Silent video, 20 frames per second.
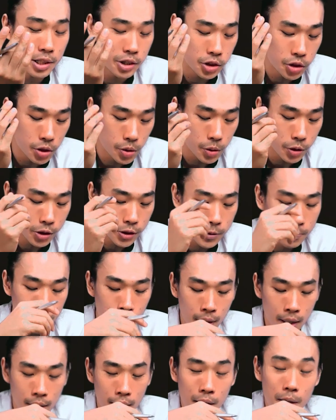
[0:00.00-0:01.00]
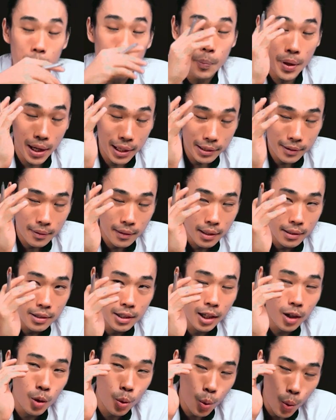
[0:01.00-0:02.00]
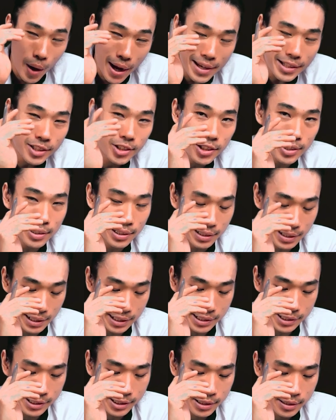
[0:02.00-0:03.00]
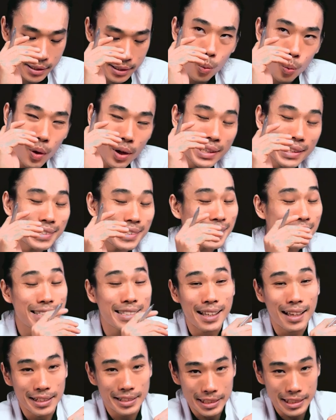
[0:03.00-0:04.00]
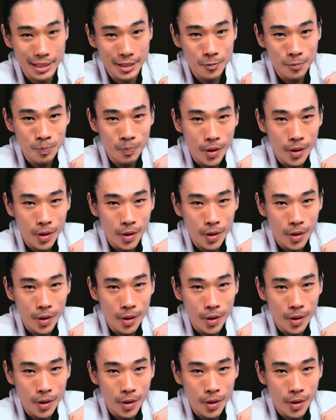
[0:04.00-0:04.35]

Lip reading: issues. But the question is, what is a study?